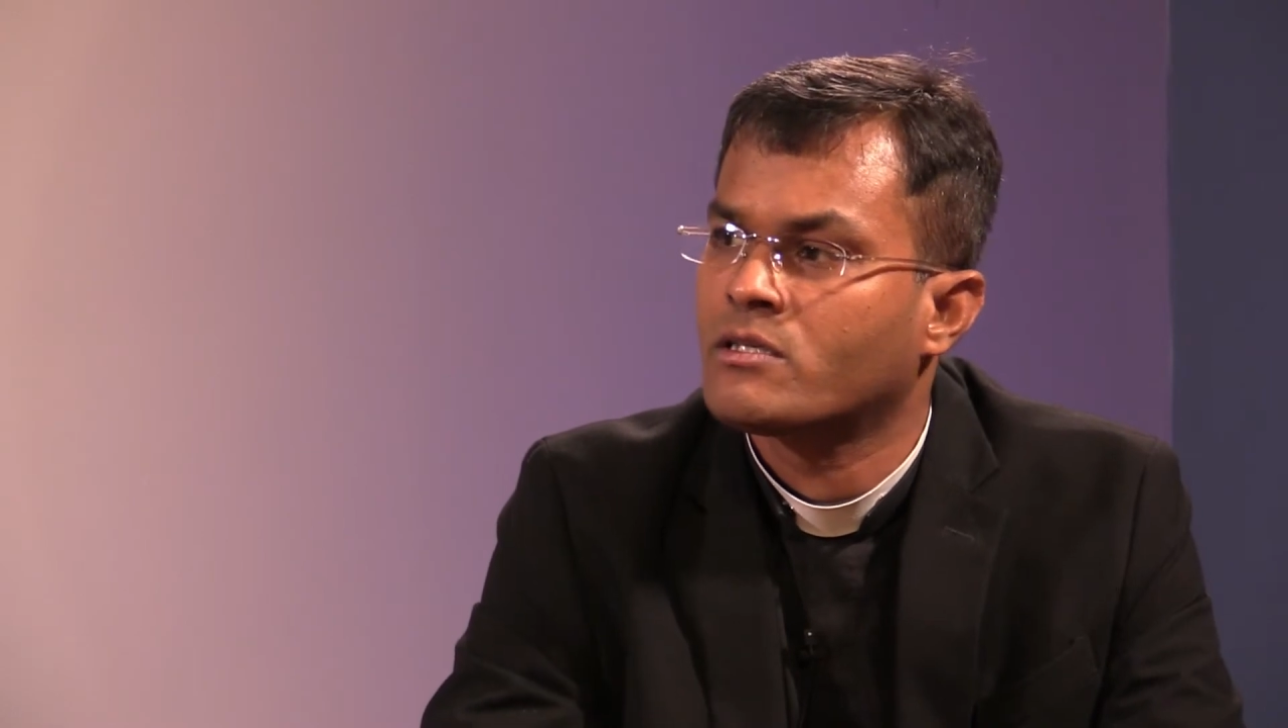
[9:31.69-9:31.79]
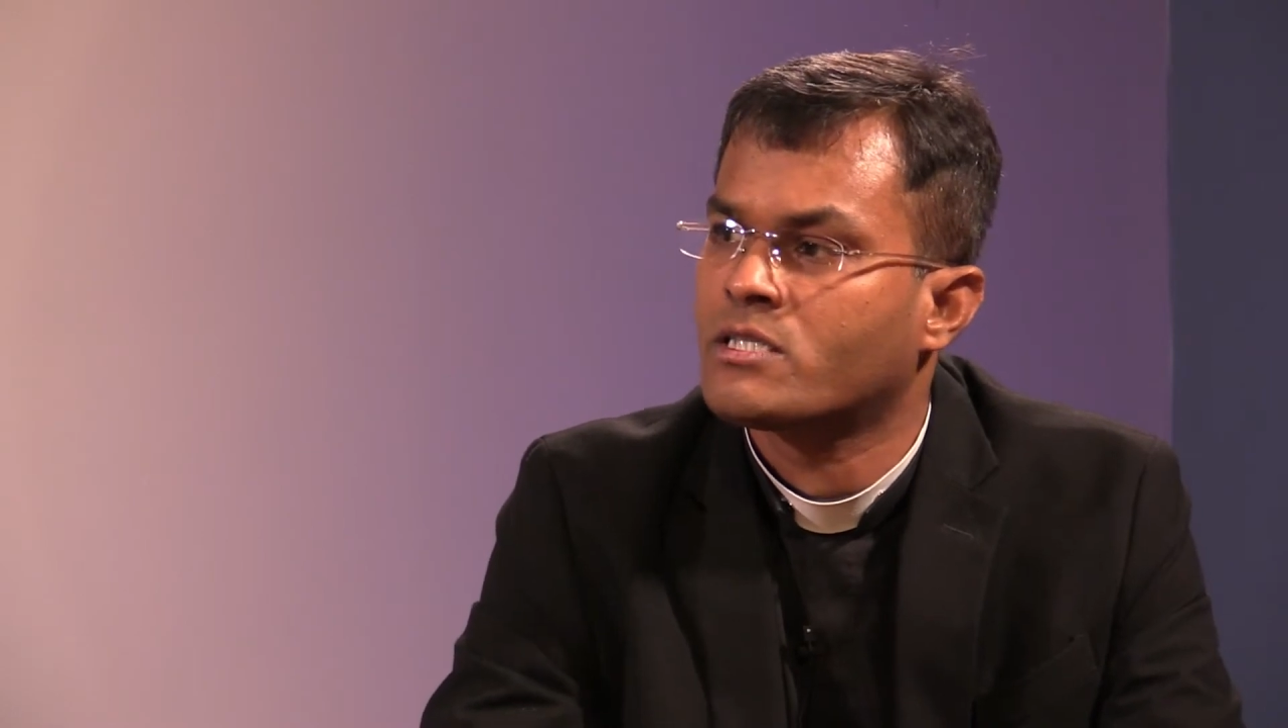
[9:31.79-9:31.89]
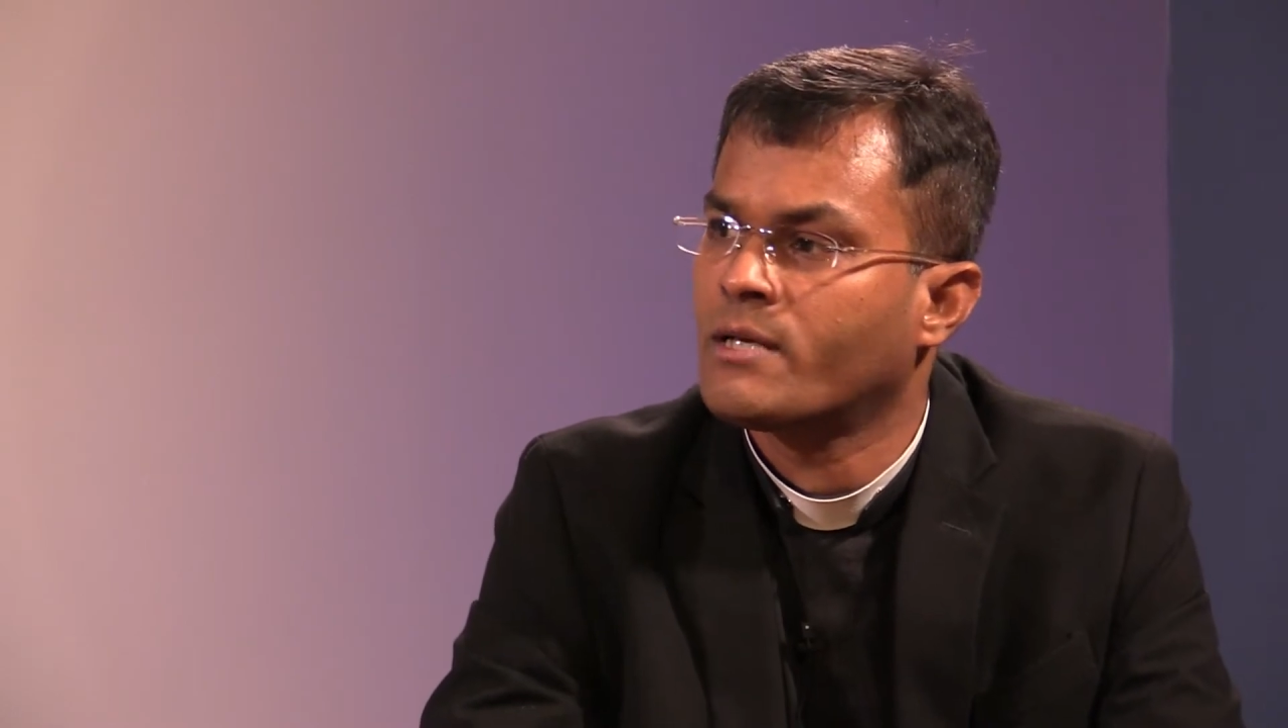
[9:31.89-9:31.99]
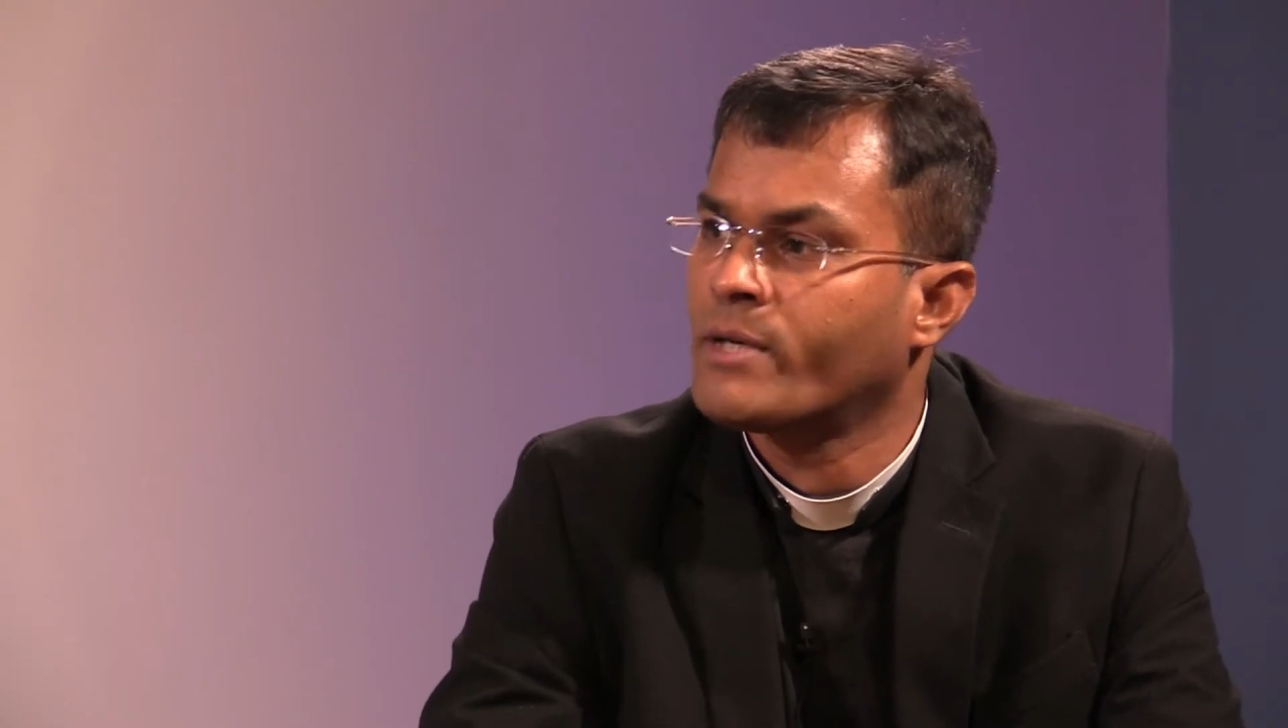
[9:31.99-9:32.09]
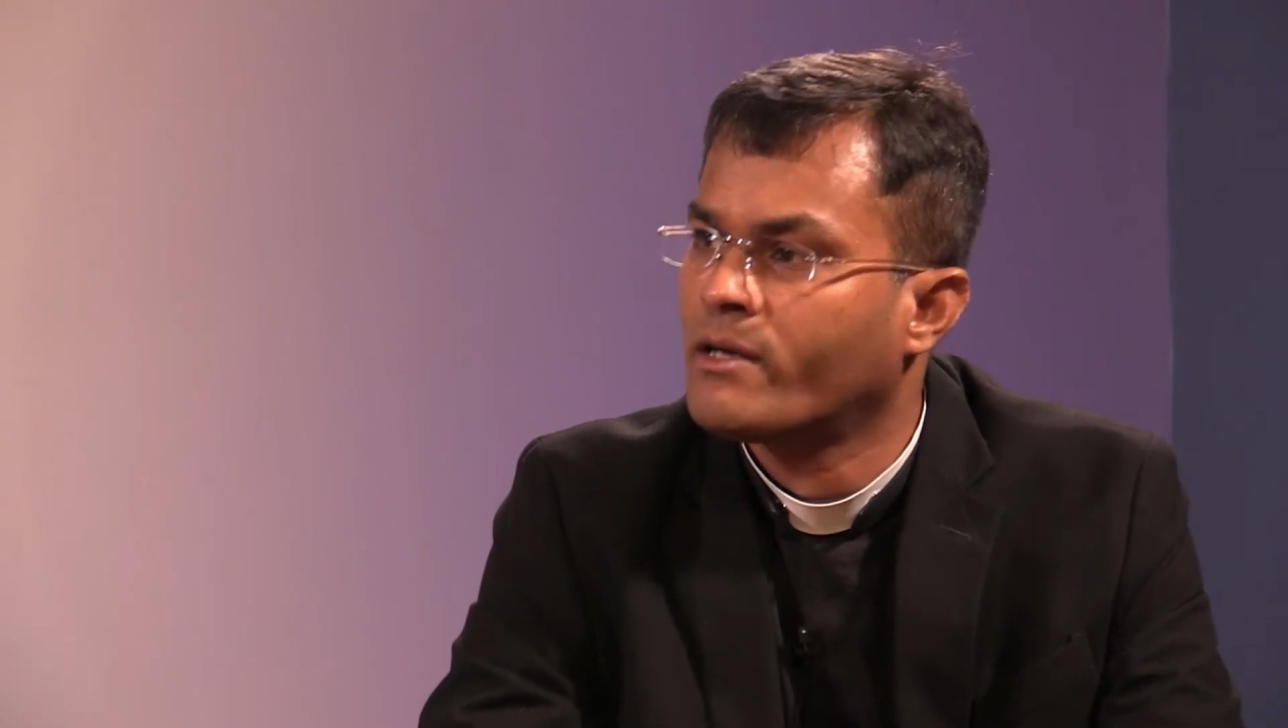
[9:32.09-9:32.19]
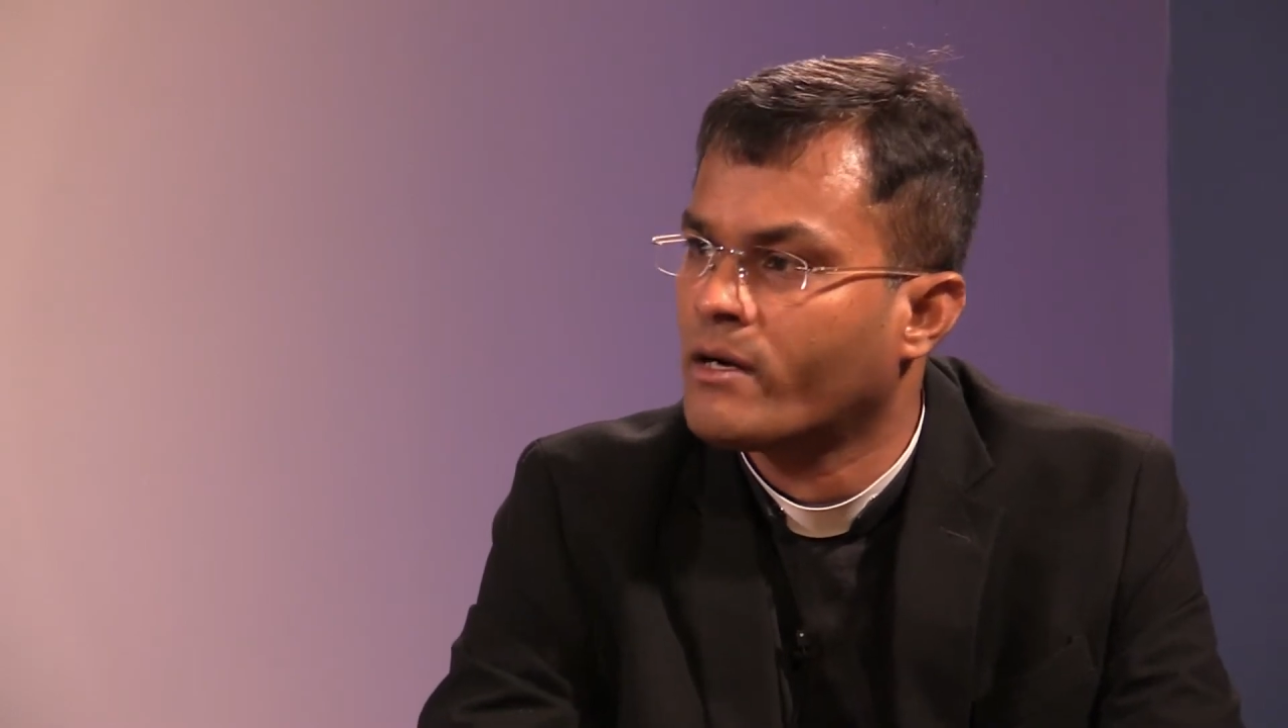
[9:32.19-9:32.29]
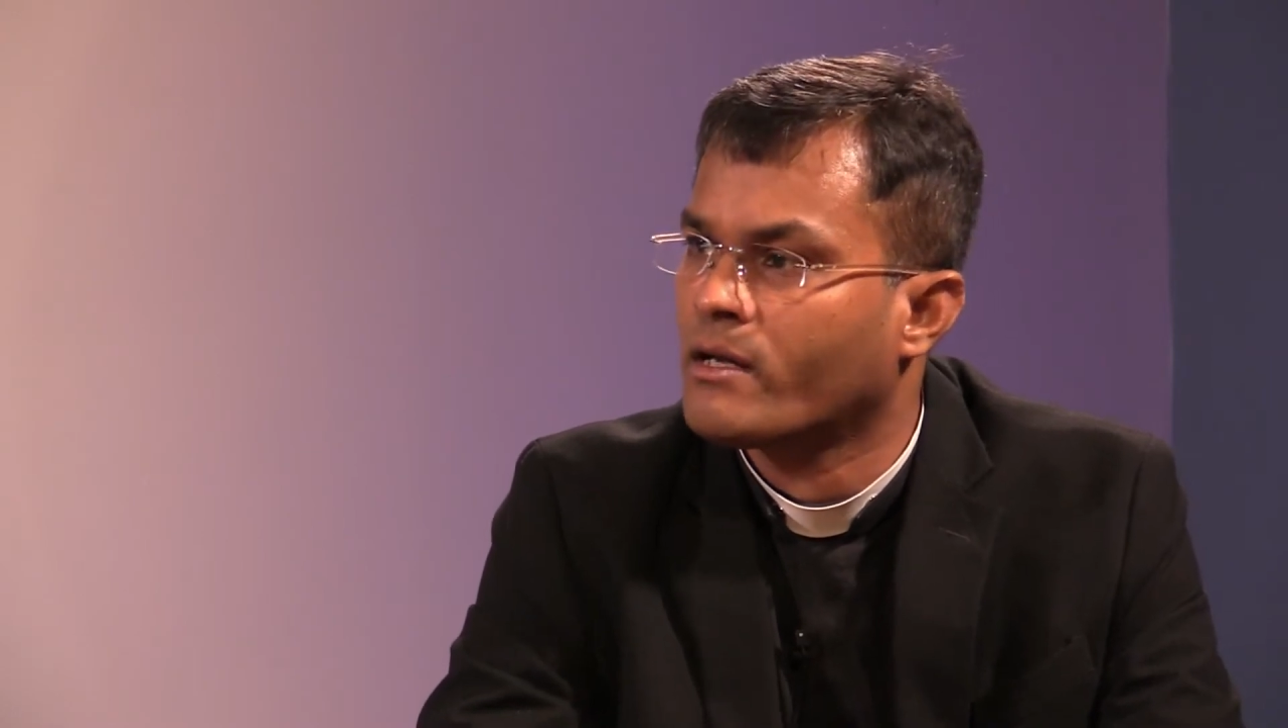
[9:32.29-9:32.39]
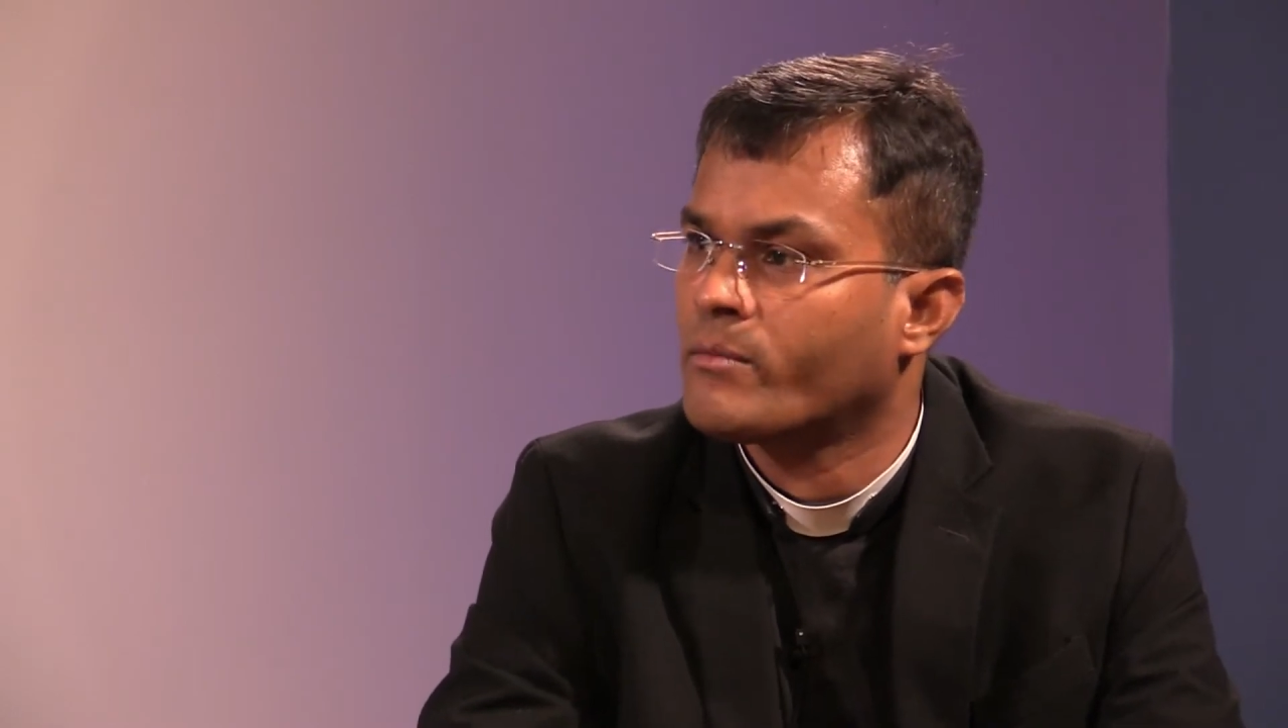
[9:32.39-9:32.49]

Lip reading: seminary?